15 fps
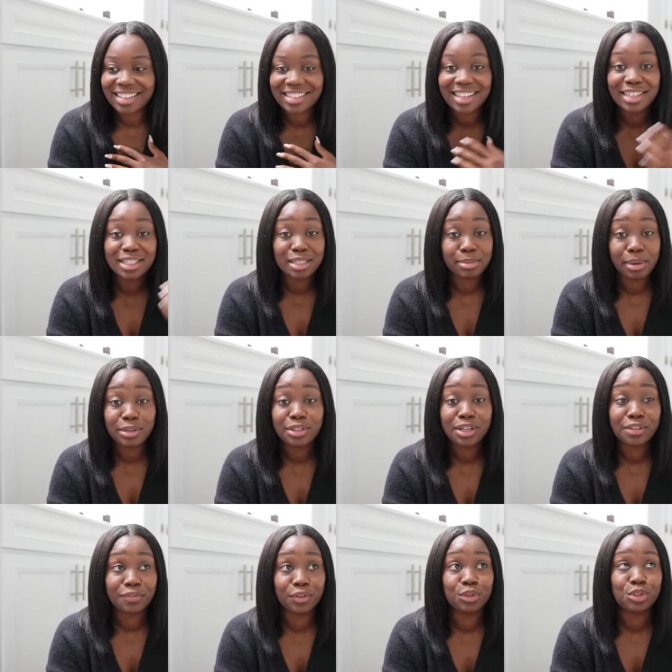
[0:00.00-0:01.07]
is it smells and
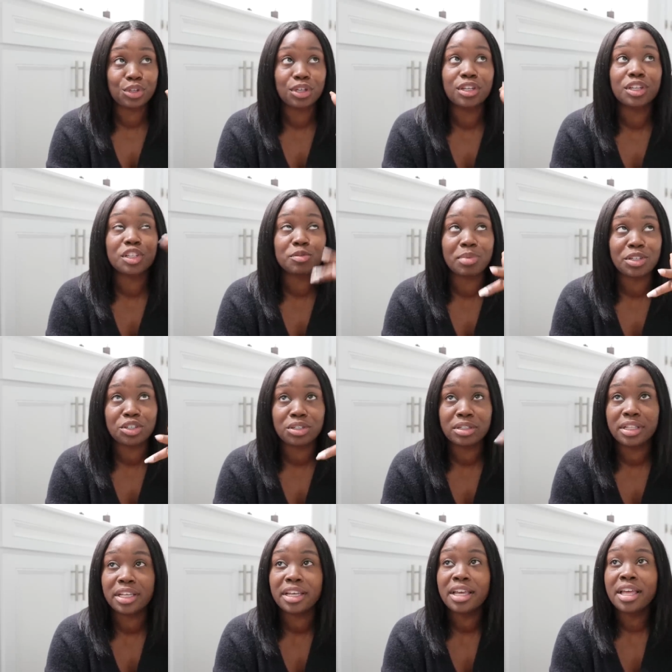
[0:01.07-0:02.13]
it feels good,
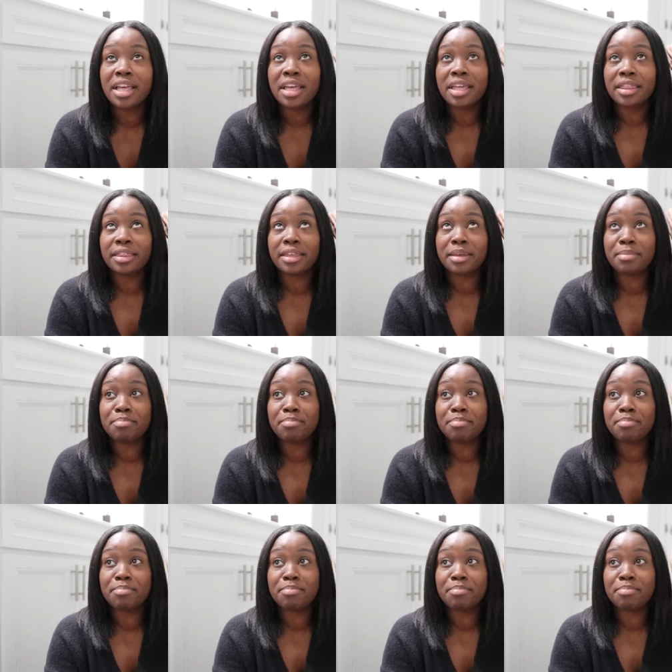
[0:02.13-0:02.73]
especially the